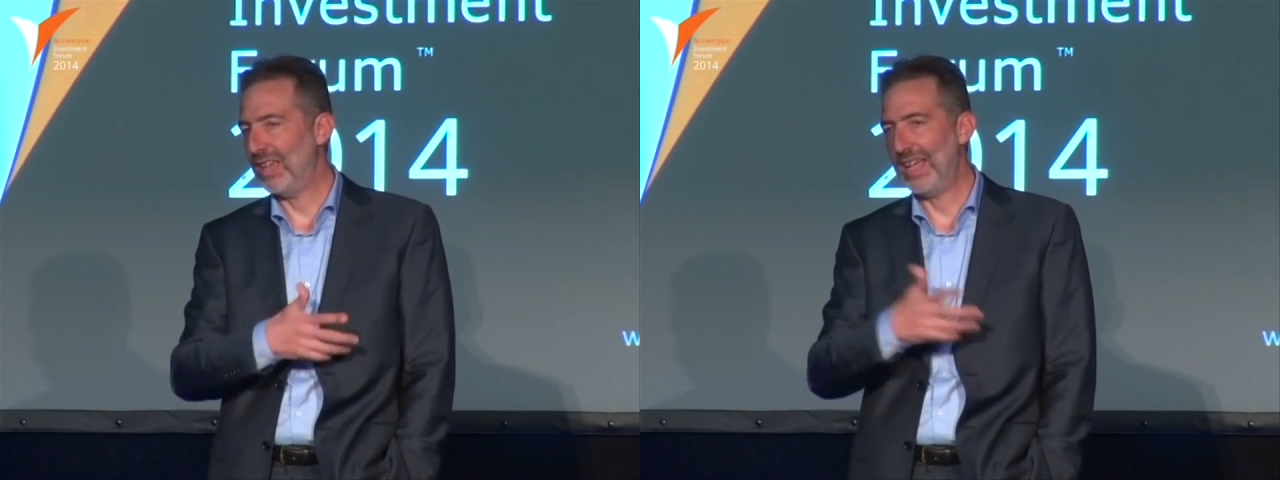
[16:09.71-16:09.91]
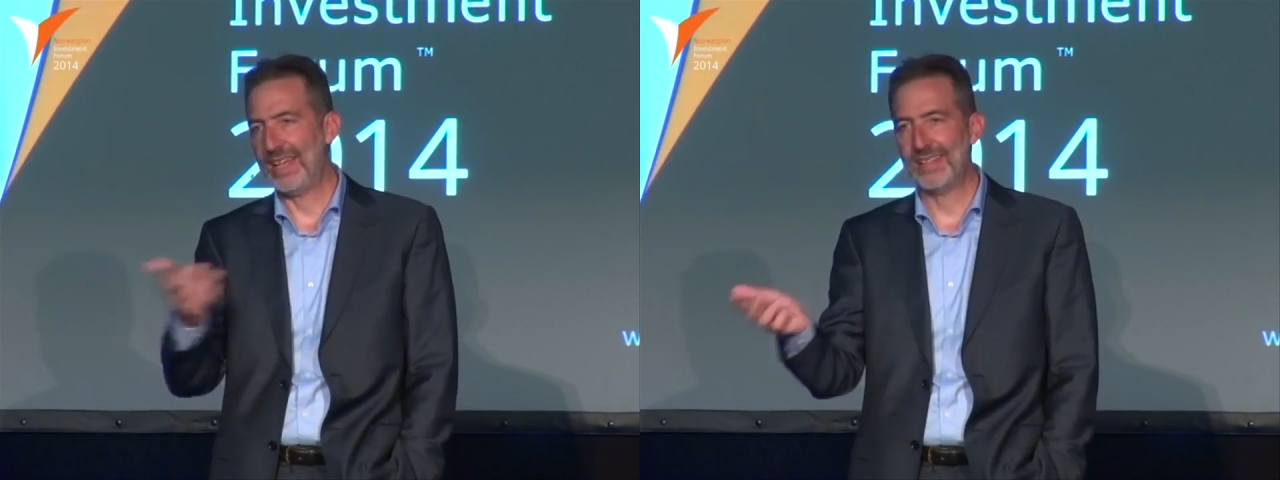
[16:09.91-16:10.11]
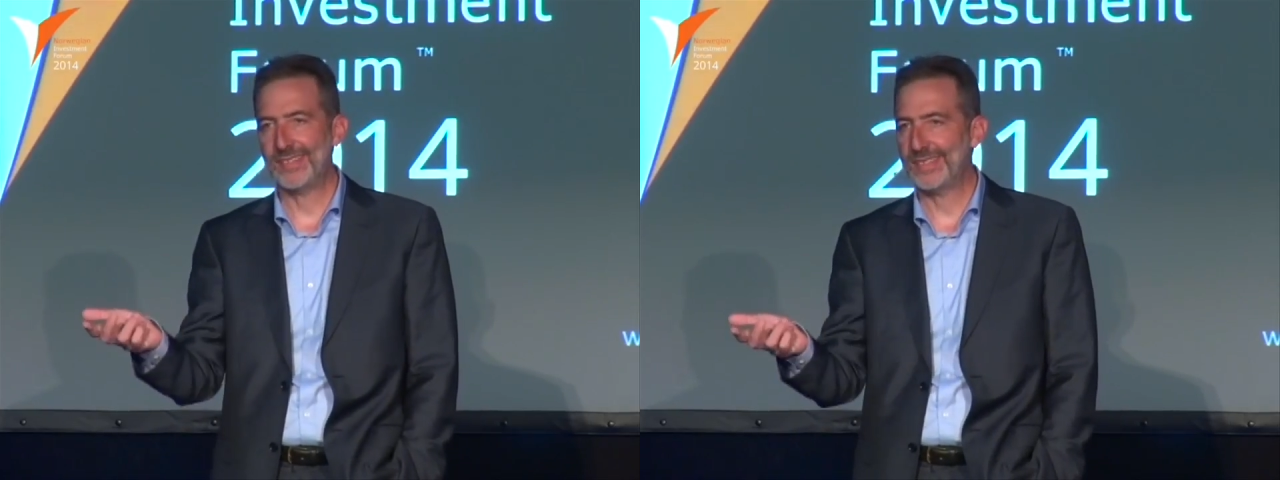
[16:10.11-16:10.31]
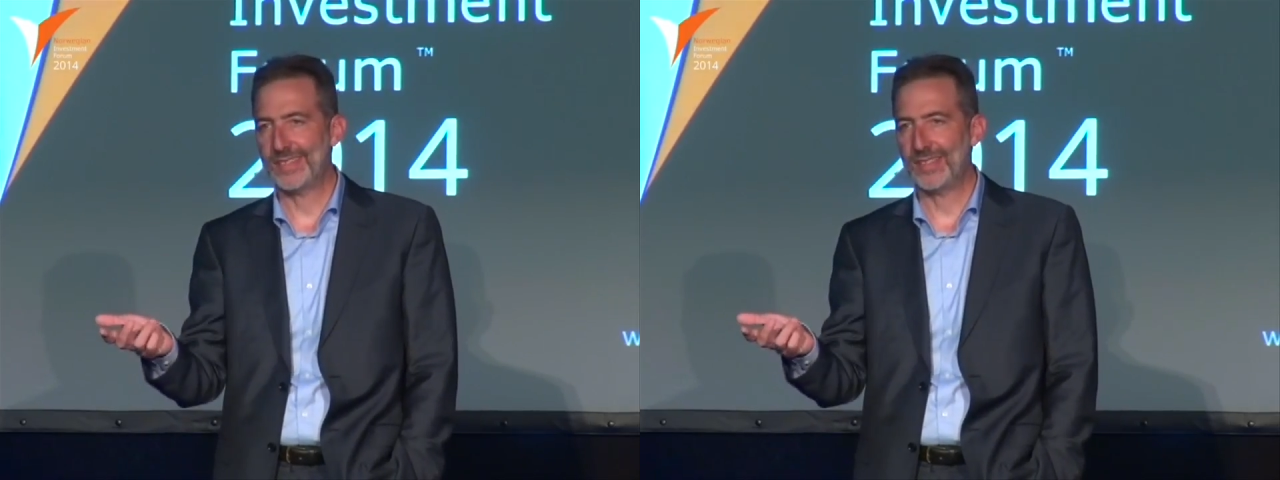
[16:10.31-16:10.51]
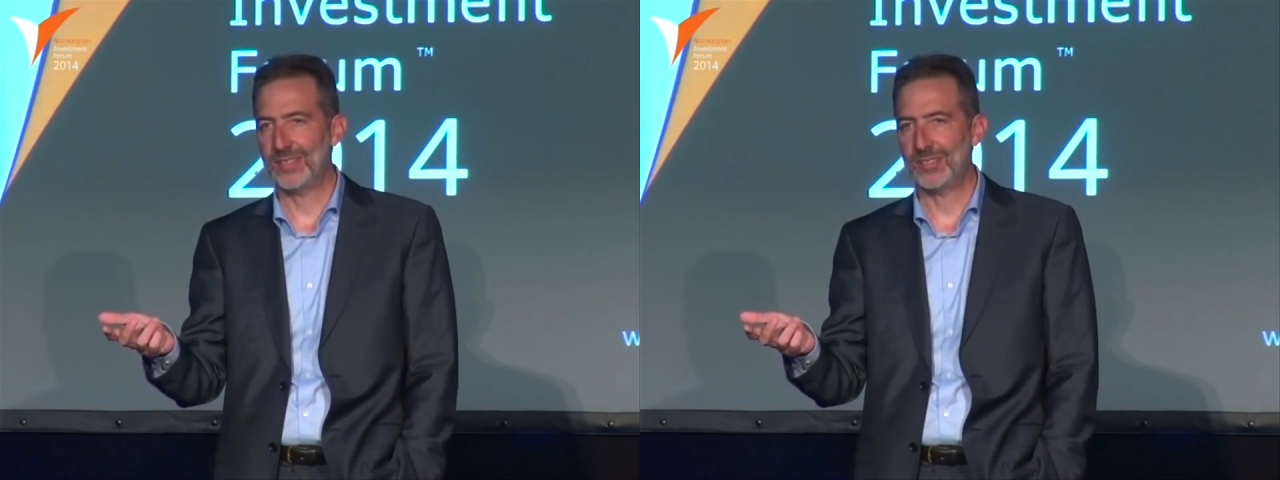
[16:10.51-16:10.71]

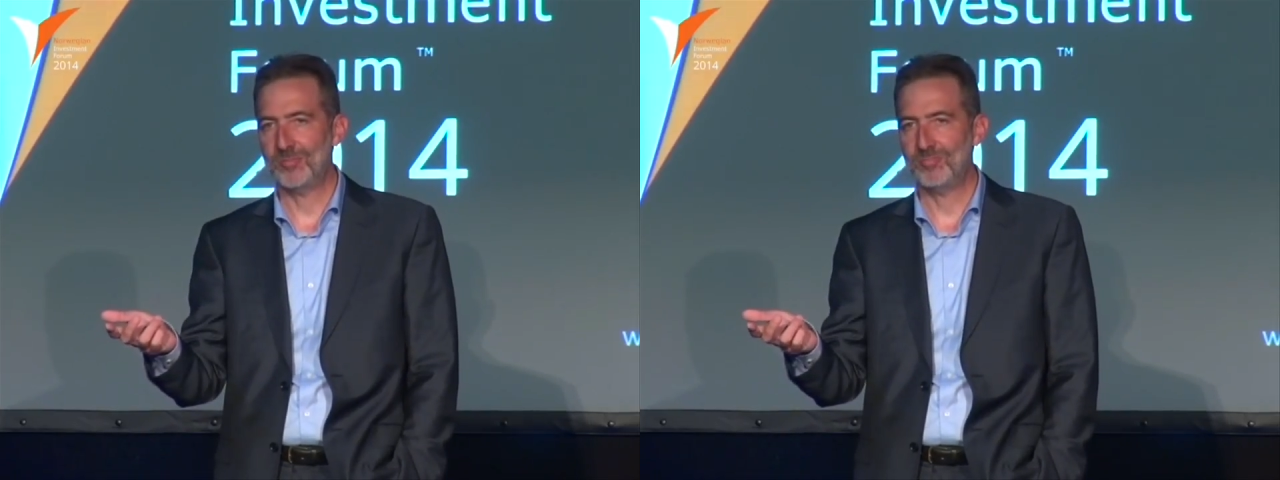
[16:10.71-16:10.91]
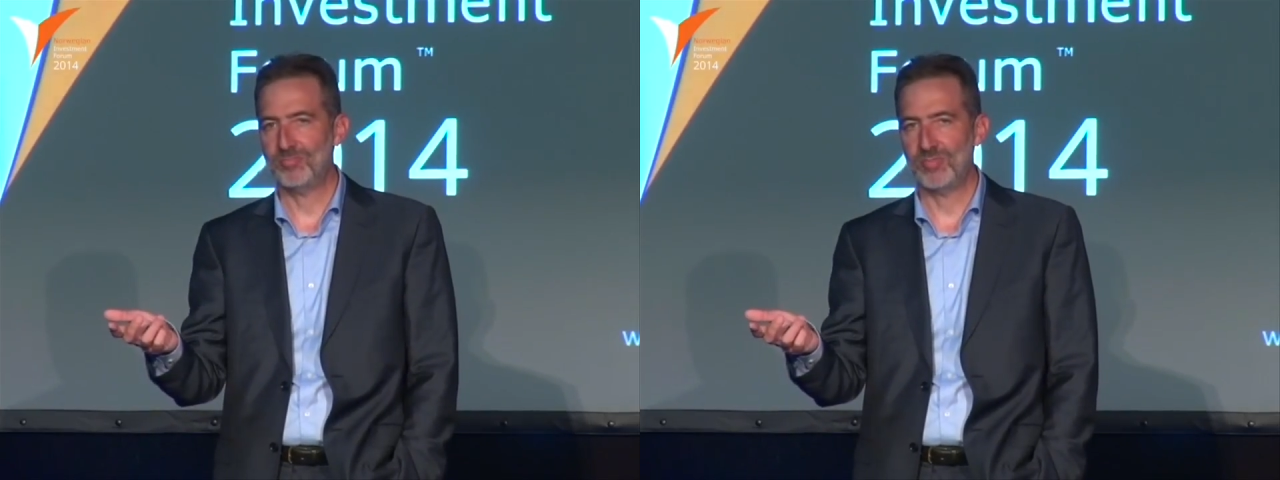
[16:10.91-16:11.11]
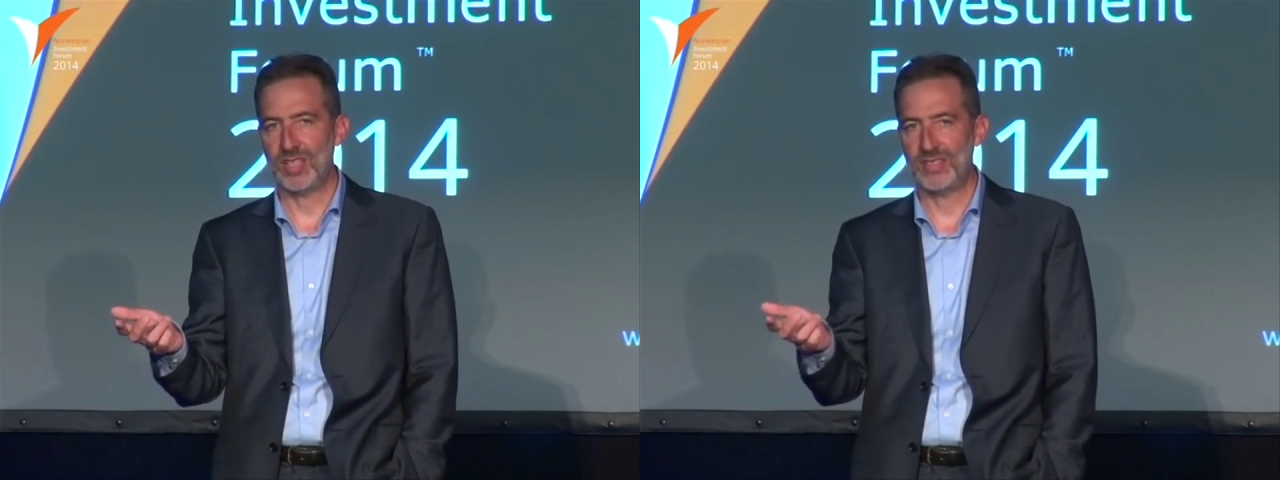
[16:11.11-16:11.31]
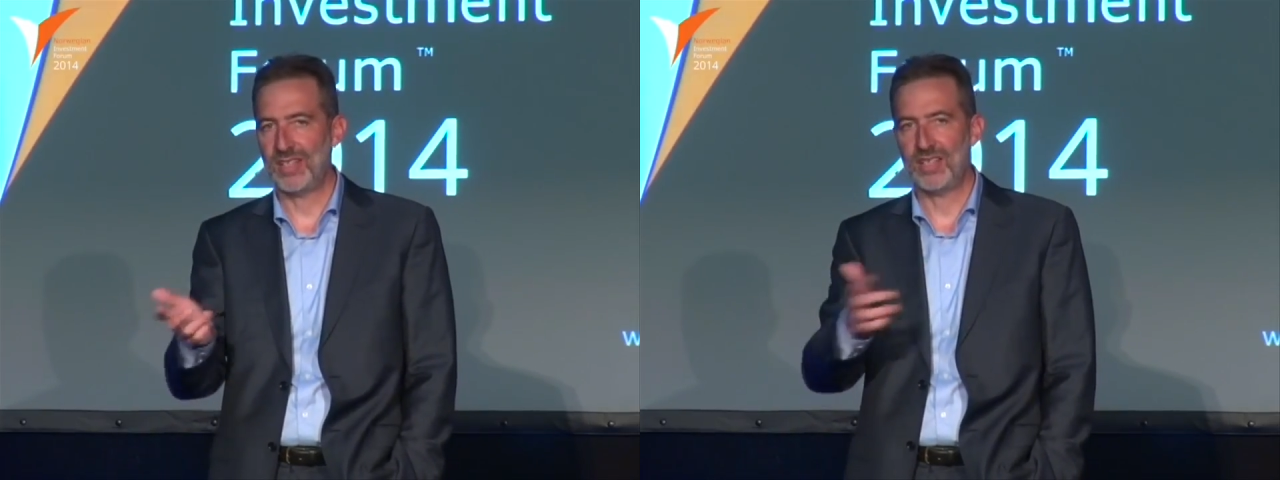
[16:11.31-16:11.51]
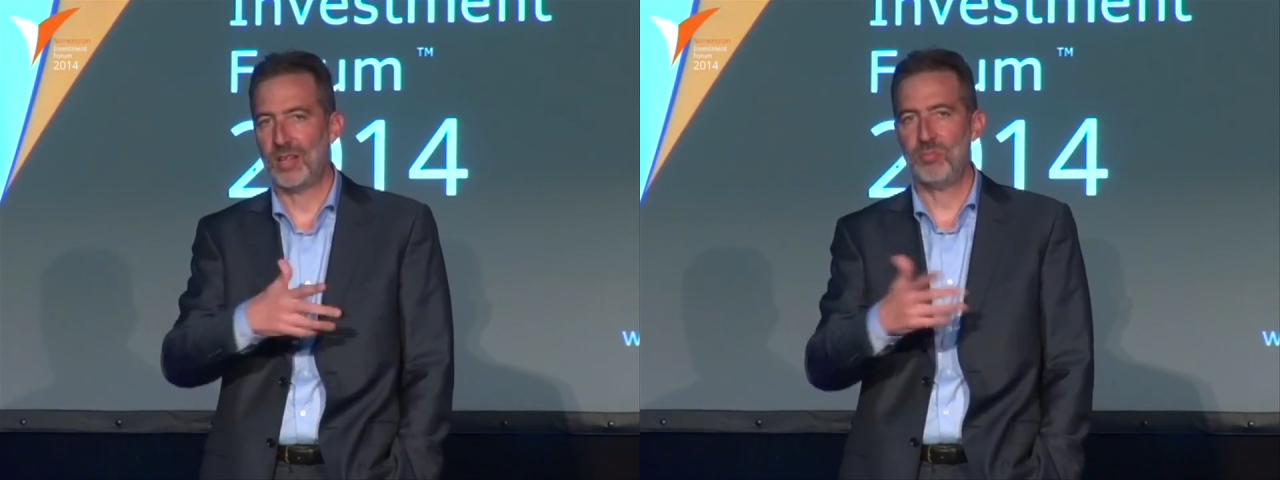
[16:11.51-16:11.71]
has it
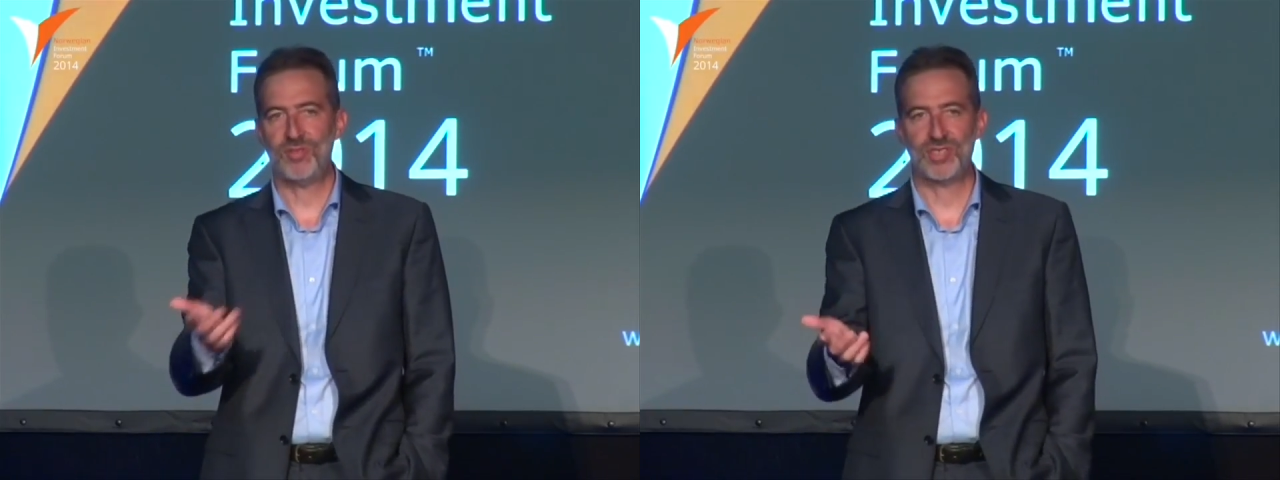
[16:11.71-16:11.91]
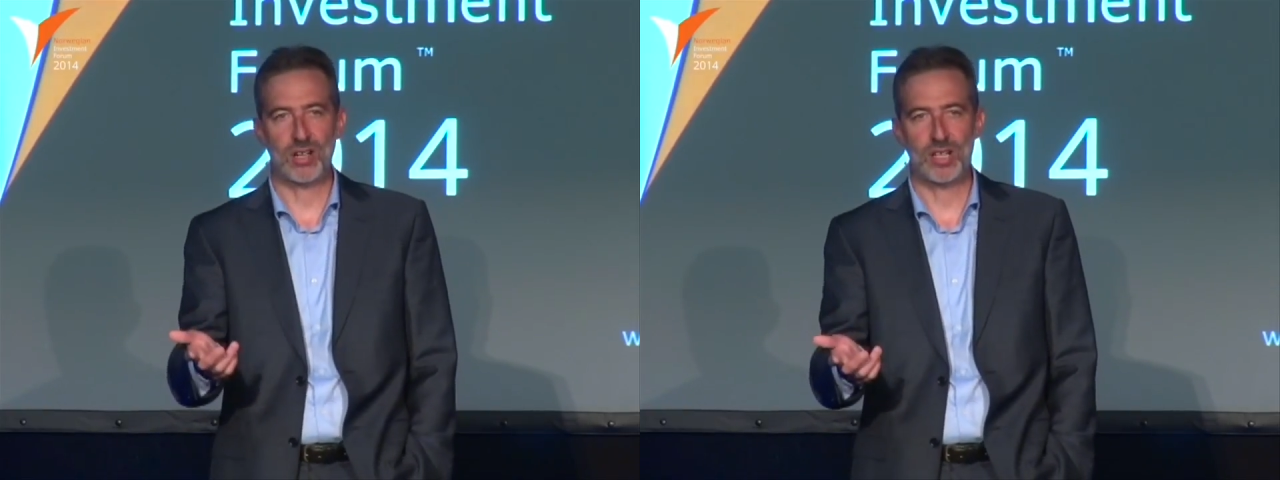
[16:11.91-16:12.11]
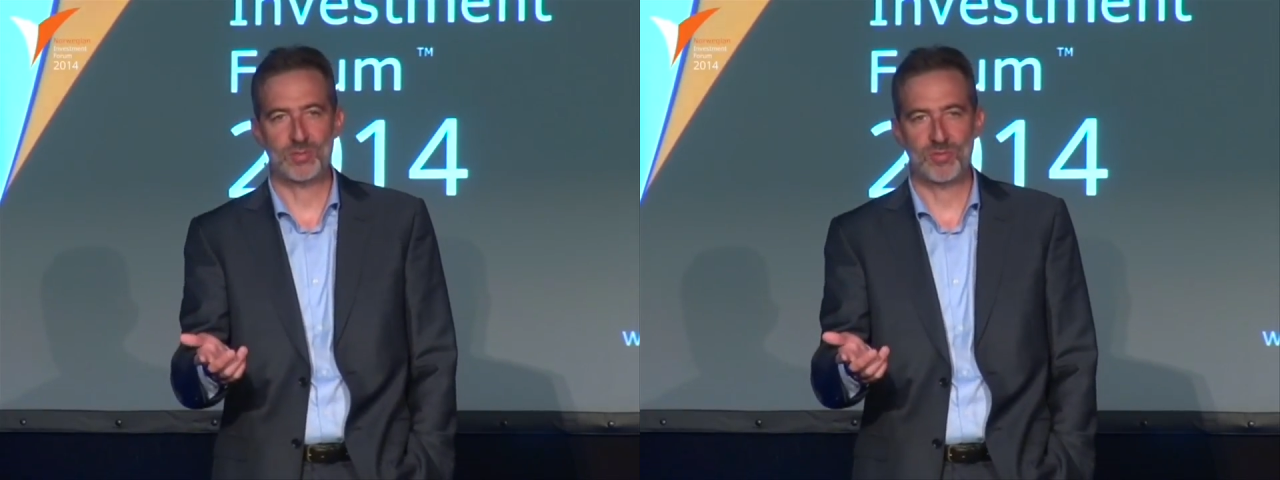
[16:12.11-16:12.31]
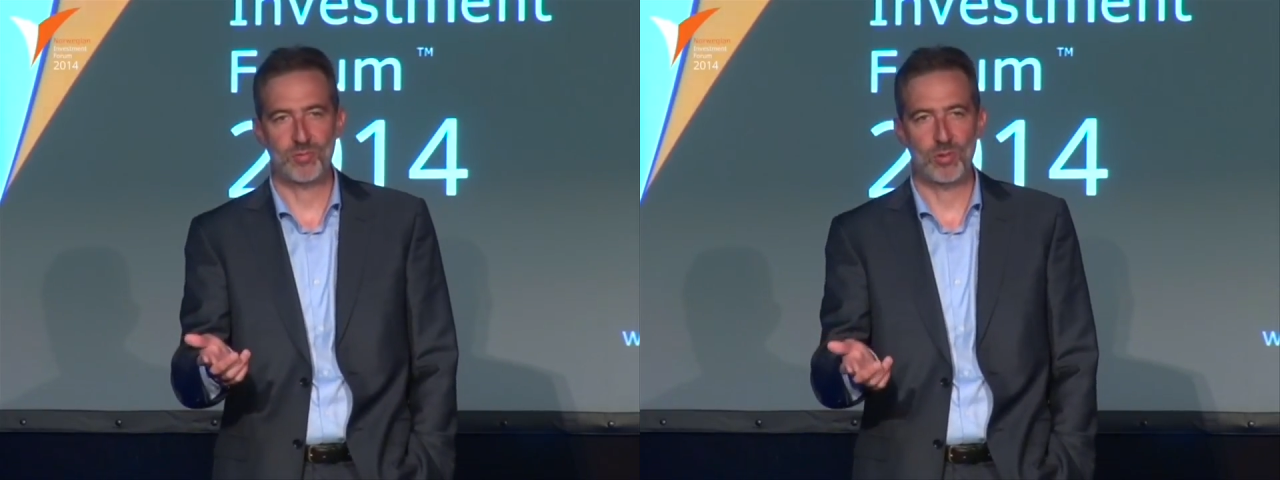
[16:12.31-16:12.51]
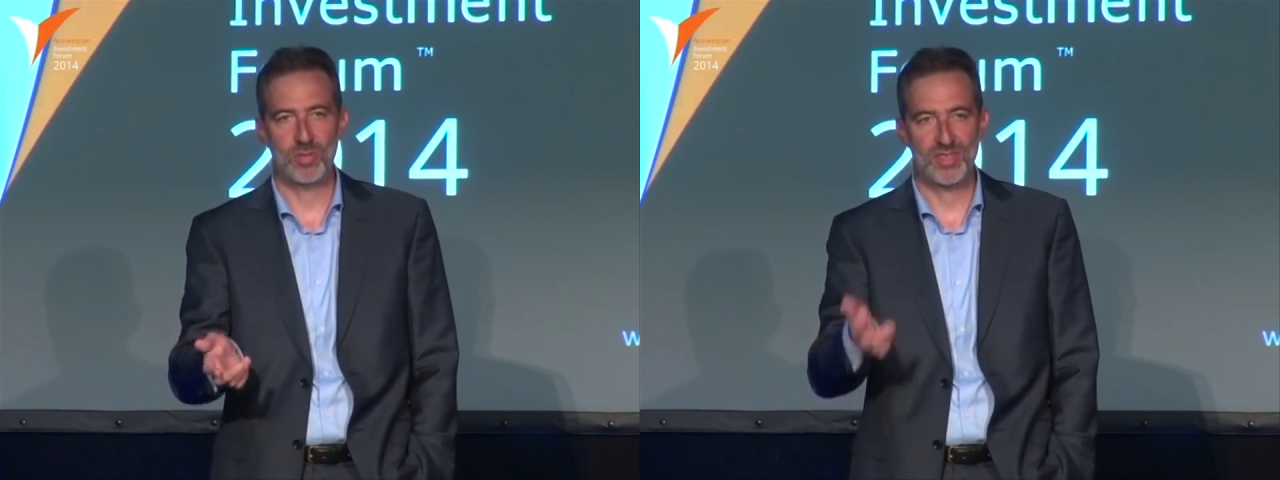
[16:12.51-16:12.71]
did a number of startups before,